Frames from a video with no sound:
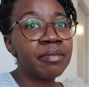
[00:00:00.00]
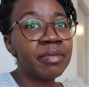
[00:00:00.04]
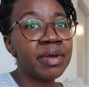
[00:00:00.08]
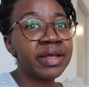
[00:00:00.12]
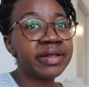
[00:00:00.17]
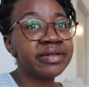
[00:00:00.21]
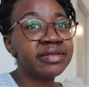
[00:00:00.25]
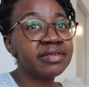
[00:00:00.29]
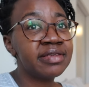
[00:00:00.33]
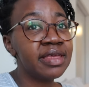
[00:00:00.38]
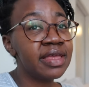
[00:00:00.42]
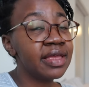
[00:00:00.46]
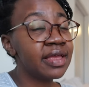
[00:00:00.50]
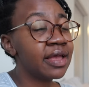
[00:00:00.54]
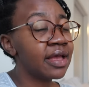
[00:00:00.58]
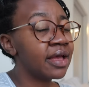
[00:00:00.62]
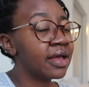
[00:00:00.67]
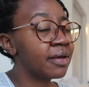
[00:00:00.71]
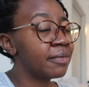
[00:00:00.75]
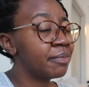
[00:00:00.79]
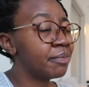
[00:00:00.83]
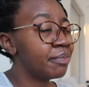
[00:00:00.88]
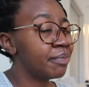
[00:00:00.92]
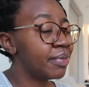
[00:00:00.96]
and take
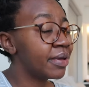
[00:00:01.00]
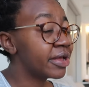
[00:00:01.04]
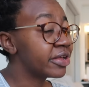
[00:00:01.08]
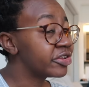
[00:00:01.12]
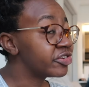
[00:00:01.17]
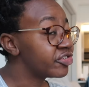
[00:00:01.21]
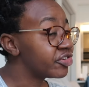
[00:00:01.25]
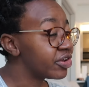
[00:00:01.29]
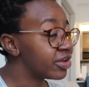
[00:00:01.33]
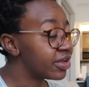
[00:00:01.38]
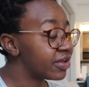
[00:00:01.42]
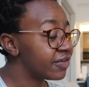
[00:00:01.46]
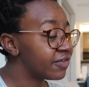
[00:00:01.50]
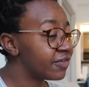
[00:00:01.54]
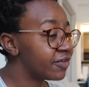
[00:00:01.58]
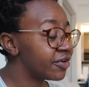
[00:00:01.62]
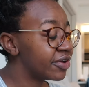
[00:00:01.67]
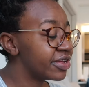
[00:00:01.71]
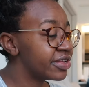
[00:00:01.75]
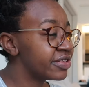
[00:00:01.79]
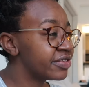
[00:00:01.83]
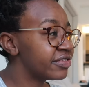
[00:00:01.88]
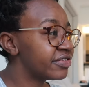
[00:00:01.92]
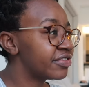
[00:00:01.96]
a picture for
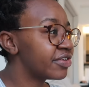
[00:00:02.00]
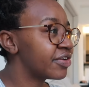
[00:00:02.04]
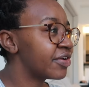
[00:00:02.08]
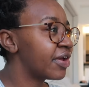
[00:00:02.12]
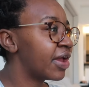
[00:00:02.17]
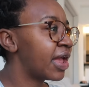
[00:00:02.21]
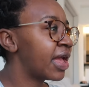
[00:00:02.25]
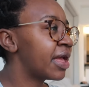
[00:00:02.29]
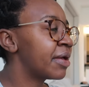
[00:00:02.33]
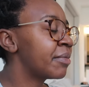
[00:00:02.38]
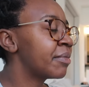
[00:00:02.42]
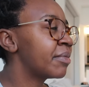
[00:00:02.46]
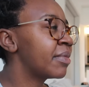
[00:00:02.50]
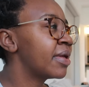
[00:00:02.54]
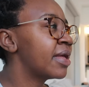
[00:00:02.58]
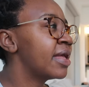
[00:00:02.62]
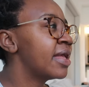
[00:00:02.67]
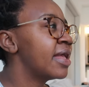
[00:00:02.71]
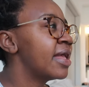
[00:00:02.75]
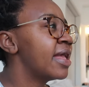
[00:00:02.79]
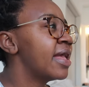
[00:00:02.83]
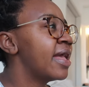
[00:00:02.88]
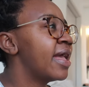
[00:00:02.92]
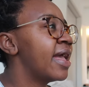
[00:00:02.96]
Instagram,
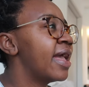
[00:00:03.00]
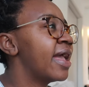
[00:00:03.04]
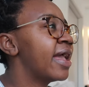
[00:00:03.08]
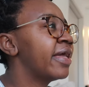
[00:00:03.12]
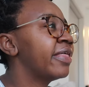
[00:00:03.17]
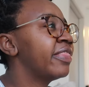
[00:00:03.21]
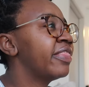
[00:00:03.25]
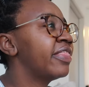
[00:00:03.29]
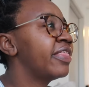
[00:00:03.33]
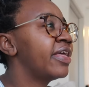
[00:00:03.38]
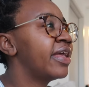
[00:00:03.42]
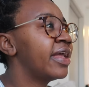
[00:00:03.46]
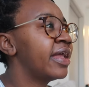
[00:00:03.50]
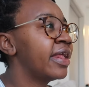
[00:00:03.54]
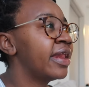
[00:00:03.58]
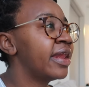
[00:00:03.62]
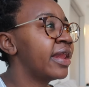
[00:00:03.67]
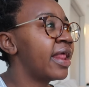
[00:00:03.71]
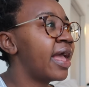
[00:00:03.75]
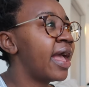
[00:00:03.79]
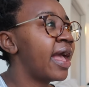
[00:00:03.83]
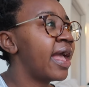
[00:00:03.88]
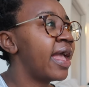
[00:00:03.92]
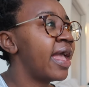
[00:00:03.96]
and
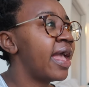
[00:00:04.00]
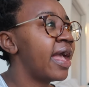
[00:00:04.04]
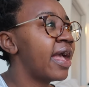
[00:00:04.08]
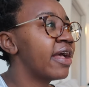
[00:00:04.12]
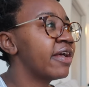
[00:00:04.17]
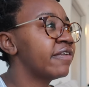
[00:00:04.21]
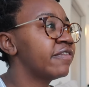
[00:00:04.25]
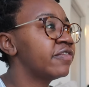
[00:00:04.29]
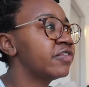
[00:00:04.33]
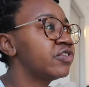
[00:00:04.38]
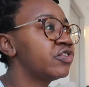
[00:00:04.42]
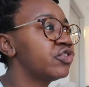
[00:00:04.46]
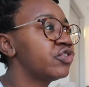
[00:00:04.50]
then I have